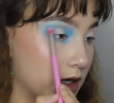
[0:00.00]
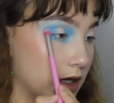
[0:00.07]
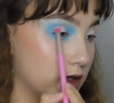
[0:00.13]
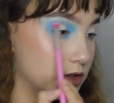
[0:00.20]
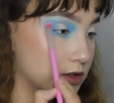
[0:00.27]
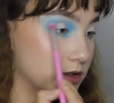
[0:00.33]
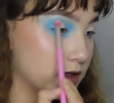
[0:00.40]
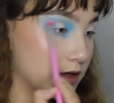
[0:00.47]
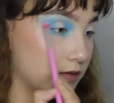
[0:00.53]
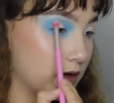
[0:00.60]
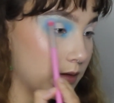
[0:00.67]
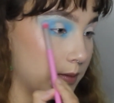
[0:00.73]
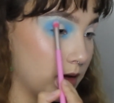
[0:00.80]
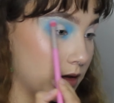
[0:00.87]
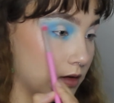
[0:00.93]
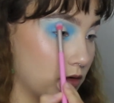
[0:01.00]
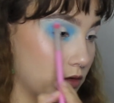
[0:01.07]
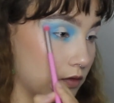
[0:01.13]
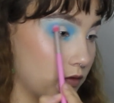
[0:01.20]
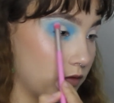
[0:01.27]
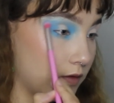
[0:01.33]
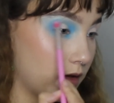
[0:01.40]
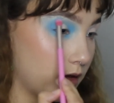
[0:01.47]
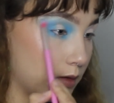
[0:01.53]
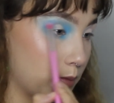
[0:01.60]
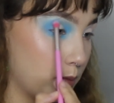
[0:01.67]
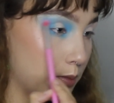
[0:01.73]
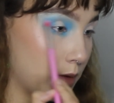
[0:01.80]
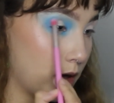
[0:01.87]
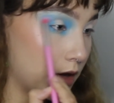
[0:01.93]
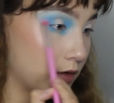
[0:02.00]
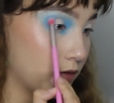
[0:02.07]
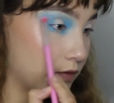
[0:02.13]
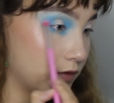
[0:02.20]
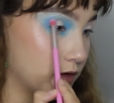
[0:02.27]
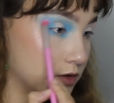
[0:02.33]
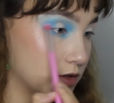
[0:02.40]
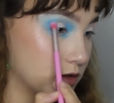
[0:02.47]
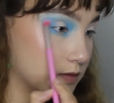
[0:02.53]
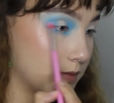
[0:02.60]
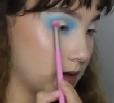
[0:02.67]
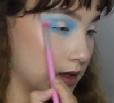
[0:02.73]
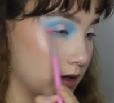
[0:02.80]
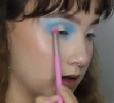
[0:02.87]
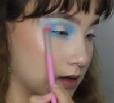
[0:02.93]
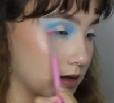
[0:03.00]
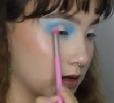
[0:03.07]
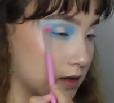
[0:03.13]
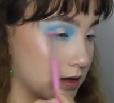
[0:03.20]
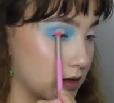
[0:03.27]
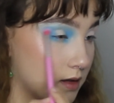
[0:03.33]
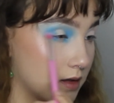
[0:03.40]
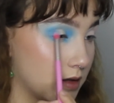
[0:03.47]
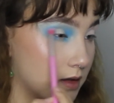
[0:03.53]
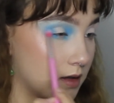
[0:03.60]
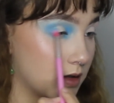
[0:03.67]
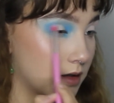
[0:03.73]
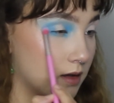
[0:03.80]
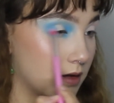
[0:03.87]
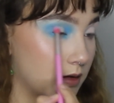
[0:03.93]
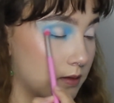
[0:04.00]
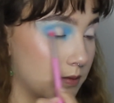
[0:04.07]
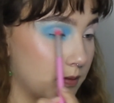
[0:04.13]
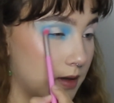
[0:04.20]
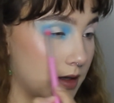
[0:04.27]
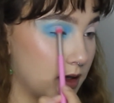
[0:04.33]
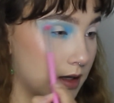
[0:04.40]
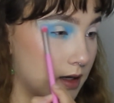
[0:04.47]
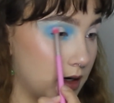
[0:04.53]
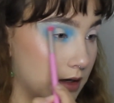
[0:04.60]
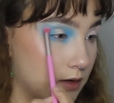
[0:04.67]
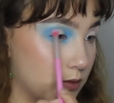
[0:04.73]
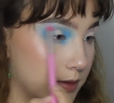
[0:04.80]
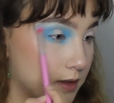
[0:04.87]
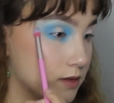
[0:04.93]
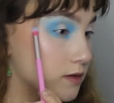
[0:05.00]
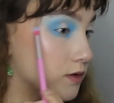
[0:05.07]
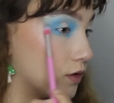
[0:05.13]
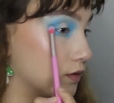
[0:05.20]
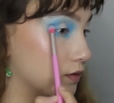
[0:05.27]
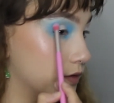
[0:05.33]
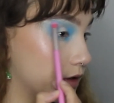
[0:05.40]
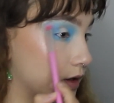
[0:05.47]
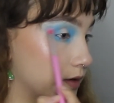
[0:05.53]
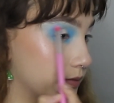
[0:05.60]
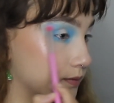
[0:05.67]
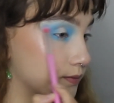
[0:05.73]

and just give it a bit of a buff and just make it a little bit softer.